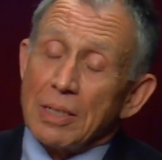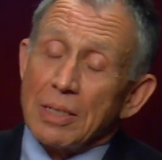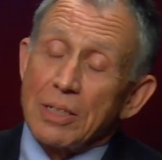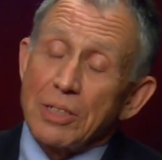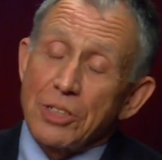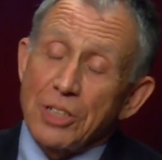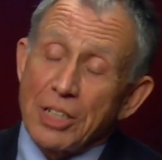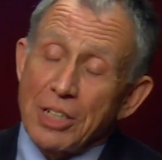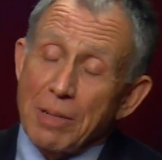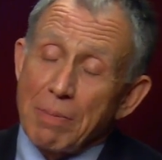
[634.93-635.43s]

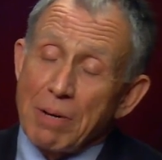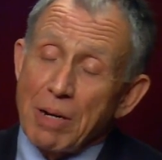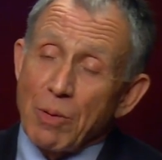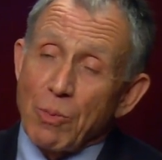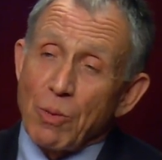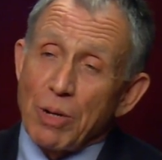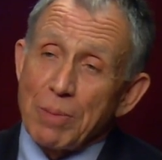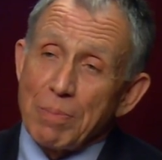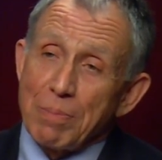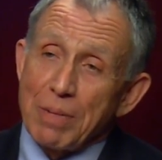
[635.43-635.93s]
Let's think
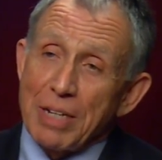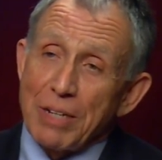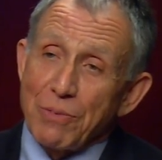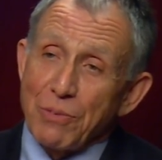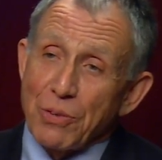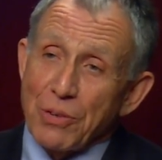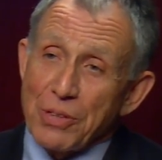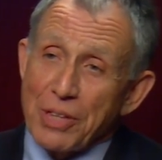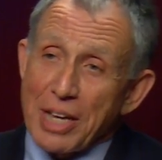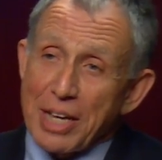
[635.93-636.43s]
about what made
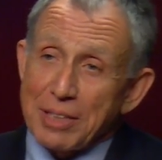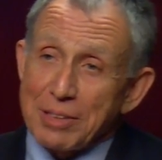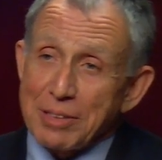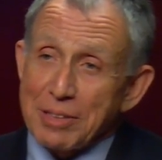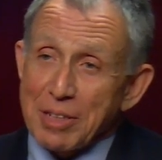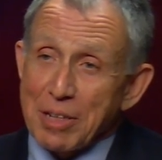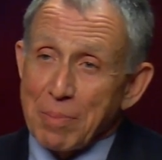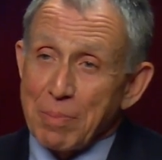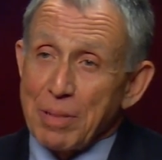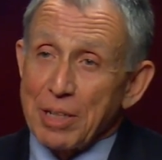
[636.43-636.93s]
for that
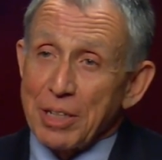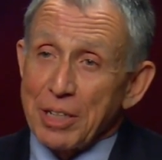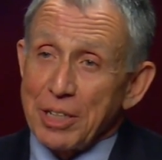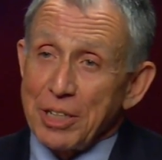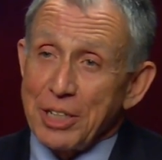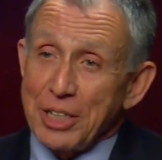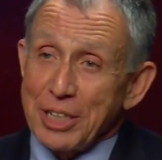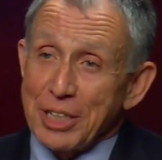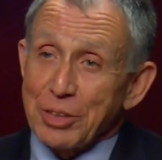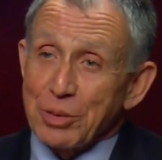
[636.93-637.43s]

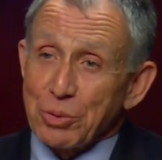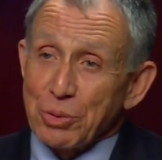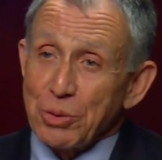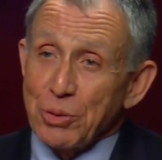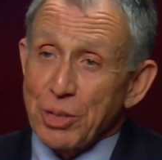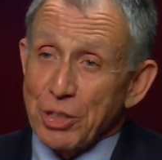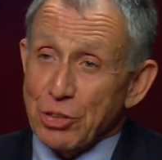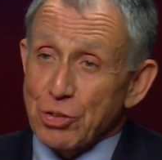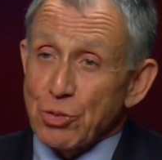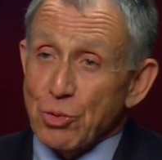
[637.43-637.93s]
ability to get
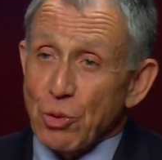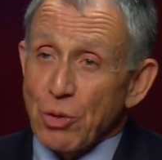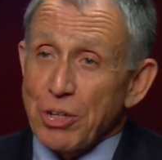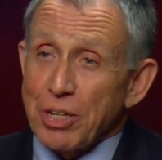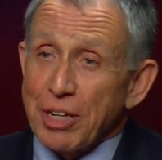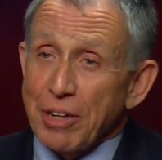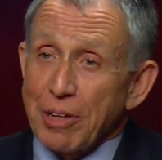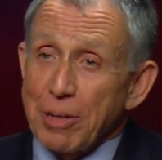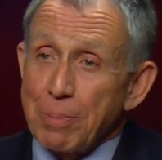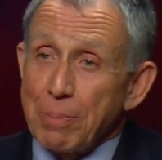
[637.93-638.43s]
through an
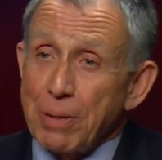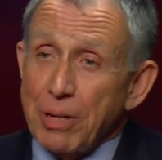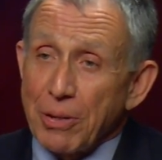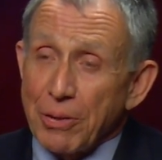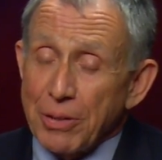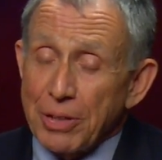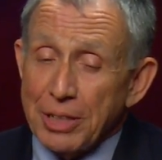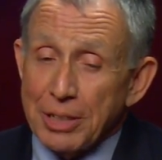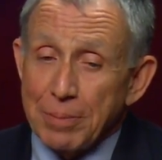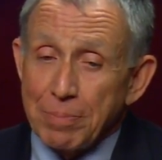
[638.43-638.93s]
extraordinary
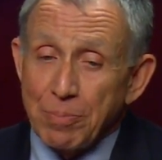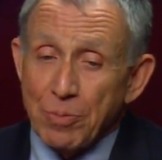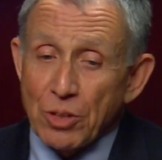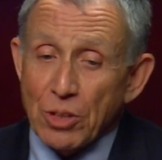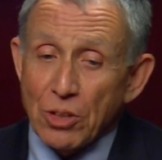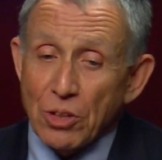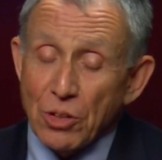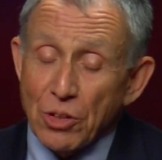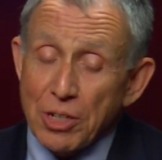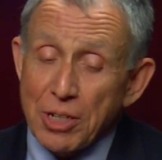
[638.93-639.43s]
period.
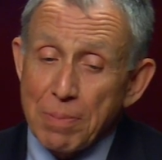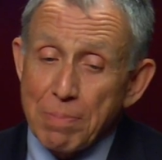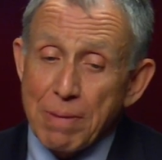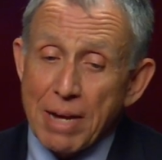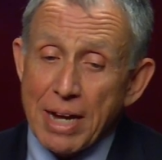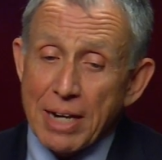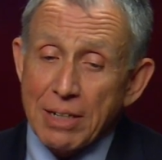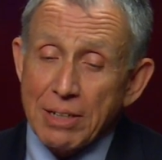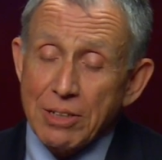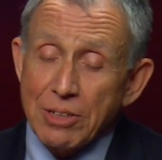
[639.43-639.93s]
Looking
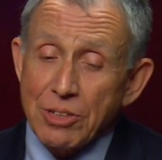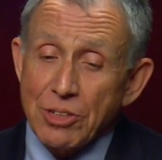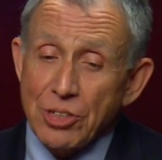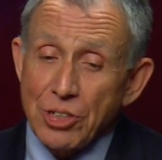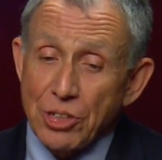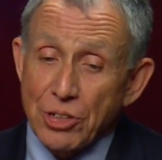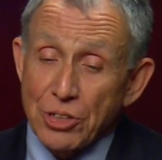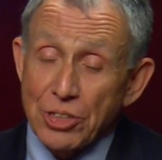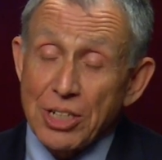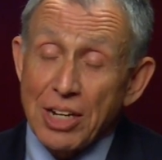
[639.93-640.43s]
back
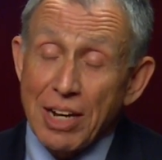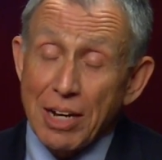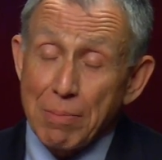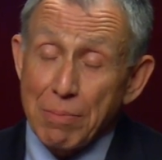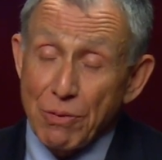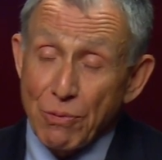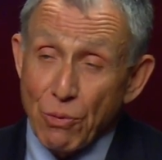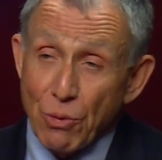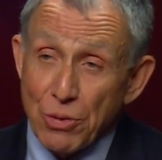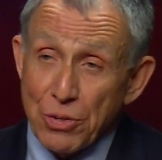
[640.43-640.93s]
to your time
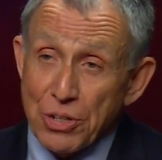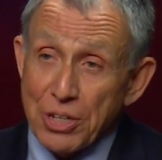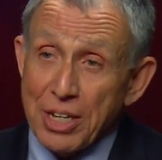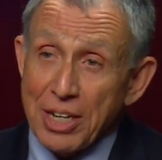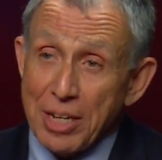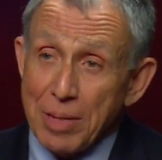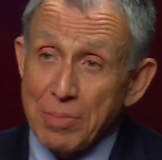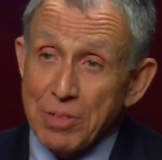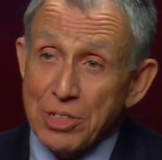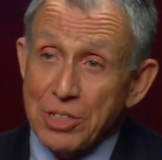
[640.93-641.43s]
before you
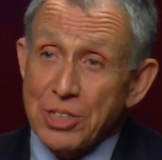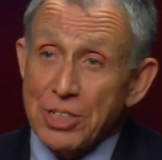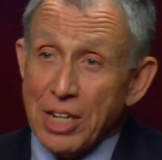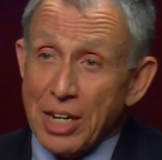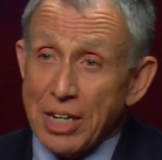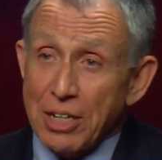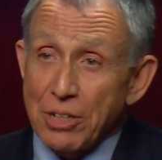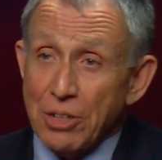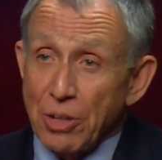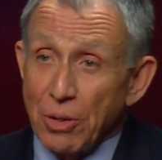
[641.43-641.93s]
came to
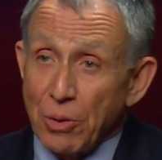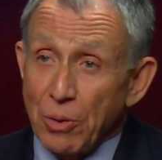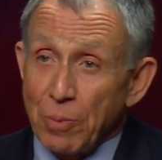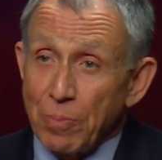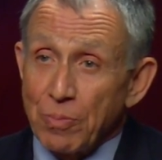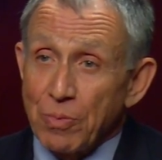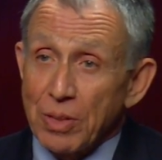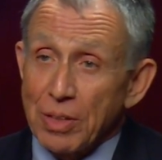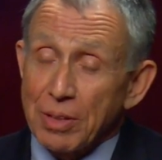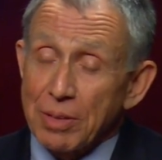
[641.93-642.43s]

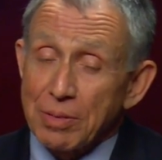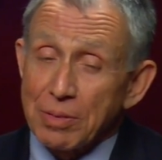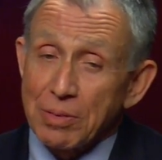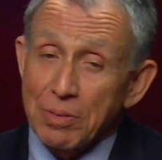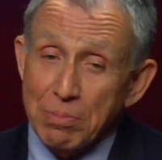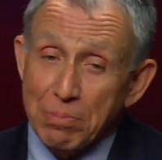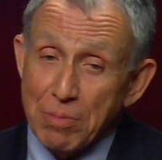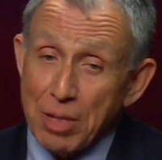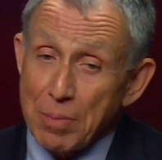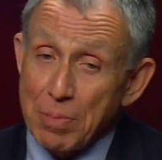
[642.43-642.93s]
Tyco,
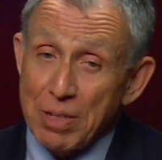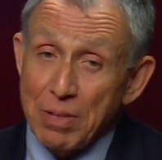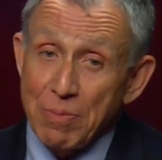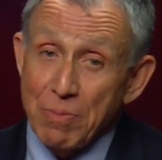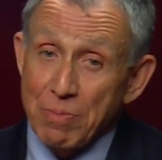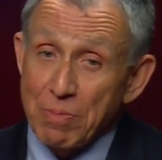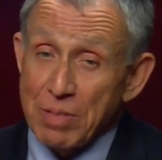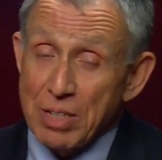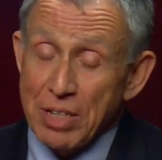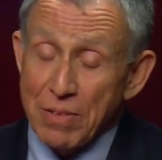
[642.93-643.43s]
maybe
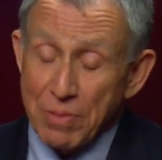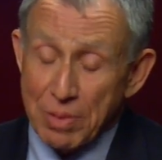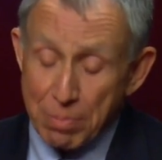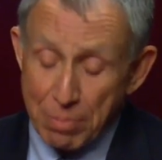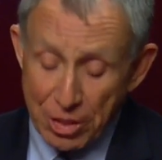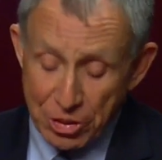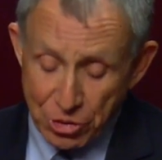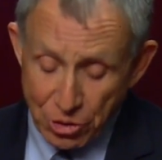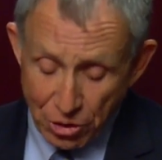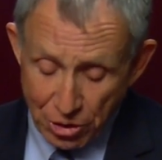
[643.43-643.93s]
even
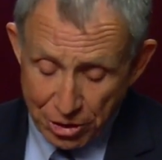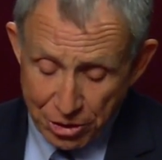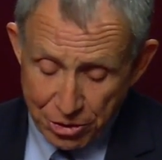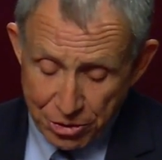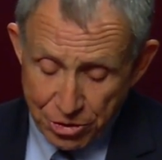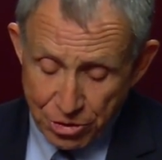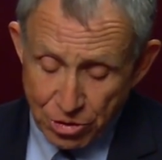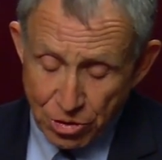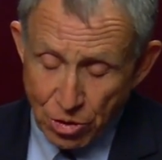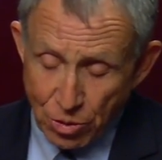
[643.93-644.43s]
much earlier
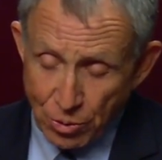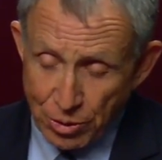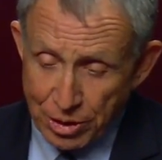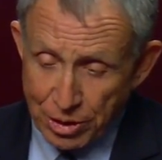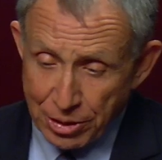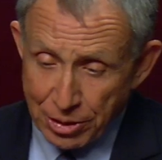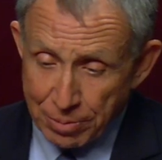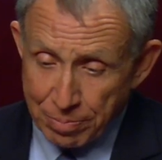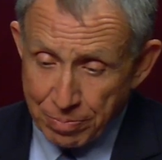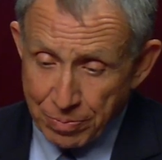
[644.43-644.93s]
in your
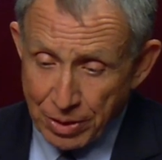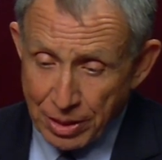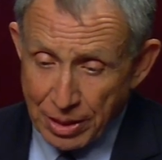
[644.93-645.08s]
career,